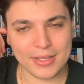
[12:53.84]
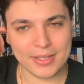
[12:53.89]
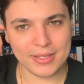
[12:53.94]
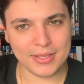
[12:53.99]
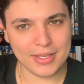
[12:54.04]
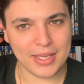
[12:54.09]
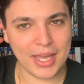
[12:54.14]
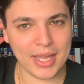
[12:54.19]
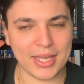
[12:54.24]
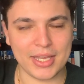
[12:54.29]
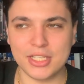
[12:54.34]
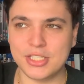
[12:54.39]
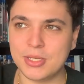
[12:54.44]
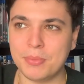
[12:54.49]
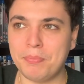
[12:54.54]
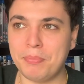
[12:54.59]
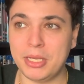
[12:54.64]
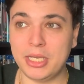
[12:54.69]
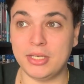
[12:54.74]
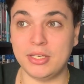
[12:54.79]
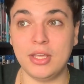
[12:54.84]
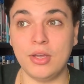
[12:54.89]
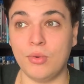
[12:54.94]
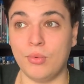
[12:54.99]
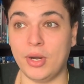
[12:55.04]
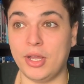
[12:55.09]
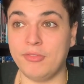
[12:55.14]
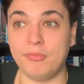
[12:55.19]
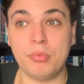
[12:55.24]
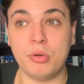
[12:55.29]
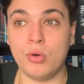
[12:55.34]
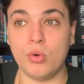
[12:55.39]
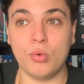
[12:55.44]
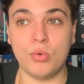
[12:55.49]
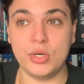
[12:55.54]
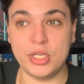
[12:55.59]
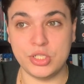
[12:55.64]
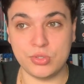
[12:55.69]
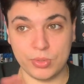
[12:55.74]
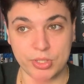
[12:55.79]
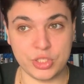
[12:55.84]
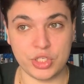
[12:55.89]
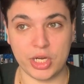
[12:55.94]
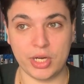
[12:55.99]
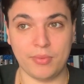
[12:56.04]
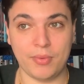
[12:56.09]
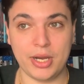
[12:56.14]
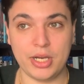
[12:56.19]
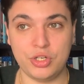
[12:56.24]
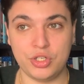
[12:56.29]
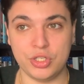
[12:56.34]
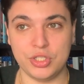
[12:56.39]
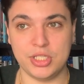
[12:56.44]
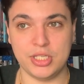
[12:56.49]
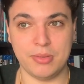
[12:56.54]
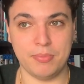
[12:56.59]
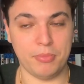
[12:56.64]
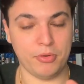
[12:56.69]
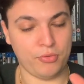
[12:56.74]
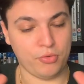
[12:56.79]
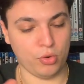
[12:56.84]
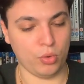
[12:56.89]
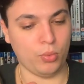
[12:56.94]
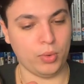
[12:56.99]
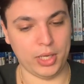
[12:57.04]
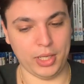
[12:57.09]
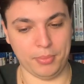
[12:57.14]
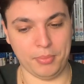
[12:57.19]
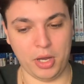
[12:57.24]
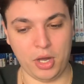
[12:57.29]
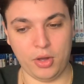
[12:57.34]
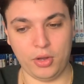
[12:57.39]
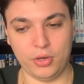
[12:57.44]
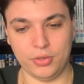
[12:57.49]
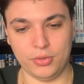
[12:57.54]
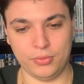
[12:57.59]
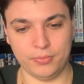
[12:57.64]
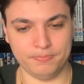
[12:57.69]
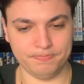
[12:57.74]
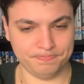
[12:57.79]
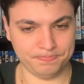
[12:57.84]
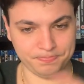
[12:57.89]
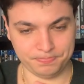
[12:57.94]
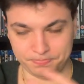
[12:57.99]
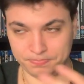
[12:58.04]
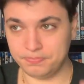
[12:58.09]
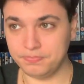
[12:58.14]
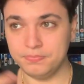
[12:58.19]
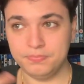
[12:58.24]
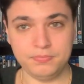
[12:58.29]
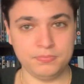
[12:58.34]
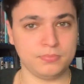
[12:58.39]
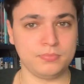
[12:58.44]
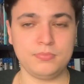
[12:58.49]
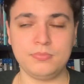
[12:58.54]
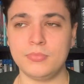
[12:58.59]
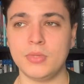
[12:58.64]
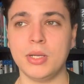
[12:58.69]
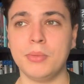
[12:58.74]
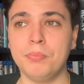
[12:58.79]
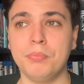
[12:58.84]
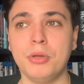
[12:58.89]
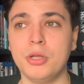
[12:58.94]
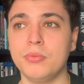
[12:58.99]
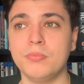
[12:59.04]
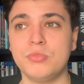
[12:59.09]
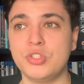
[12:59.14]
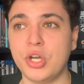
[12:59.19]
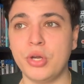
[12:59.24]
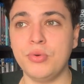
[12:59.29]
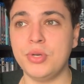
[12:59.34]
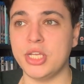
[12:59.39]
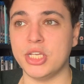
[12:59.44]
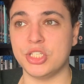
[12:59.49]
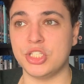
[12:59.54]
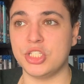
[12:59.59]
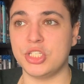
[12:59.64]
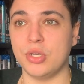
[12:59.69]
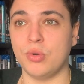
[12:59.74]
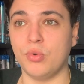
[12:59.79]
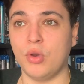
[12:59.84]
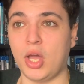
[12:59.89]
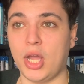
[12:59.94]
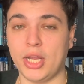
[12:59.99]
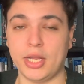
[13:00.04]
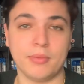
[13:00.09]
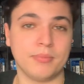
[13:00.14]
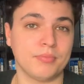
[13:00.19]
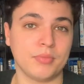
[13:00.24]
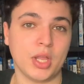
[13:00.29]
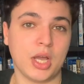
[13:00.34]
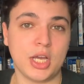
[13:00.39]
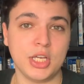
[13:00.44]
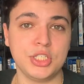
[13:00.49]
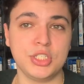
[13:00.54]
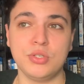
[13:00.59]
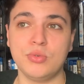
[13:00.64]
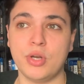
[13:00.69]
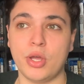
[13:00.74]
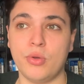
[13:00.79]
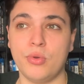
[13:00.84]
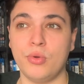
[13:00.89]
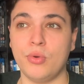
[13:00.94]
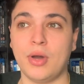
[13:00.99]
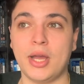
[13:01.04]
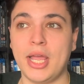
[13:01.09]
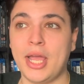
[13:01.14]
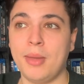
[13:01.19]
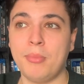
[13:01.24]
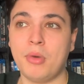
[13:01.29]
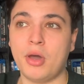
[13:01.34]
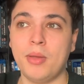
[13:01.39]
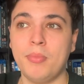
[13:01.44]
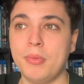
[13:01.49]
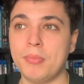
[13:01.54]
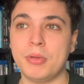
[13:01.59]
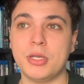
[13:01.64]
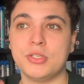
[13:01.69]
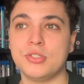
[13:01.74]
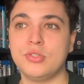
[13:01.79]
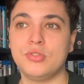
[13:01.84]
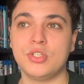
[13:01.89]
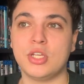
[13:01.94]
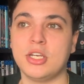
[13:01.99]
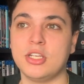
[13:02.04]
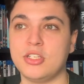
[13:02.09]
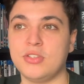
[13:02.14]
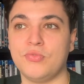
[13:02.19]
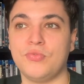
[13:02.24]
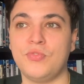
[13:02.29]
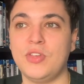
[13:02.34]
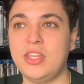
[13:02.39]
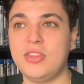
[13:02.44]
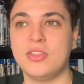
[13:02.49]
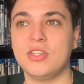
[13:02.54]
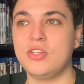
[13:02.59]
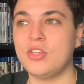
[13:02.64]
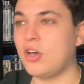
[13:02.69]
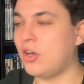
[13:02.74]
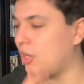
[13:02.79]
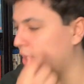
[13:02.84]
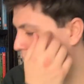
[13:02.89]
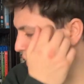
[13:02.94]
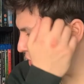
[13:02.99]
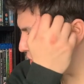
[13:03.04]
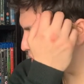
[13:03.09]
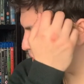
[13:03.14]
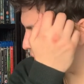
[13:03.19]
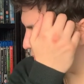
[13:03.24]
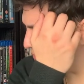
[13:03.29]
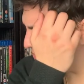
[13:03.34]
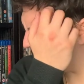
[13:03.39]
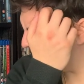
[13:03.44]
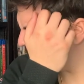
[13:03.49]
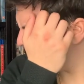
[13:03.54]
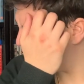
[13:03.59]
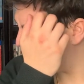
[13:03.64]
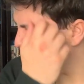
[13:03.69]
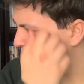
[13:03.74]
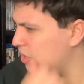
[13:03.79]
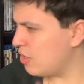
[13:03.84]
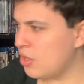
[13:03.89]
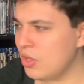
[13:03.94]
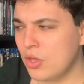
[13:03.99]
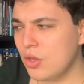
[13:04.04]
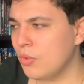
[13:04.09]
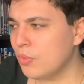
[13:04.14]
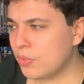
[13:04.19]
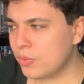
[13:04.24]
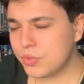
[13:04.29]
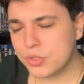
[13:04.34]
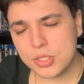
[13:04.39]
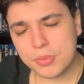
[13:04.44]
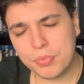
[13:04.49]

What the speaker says: yeah, it's a big deal they've put all these regenerations in before William Hartnell, but Jodie is still like, I still know who I am, I'm the person who's going to defeat the Daleks. It's like, what was the